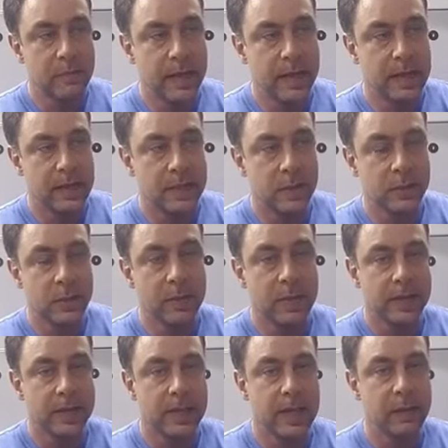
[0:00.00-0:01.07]
make us swim the
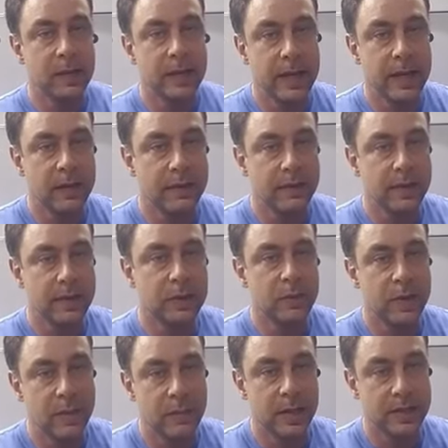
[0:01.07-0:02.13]
same thing for
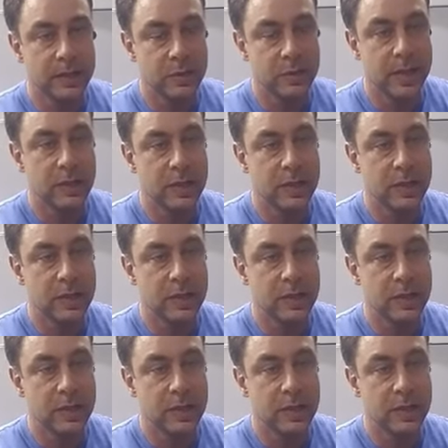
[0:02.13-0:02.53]
3 months straight.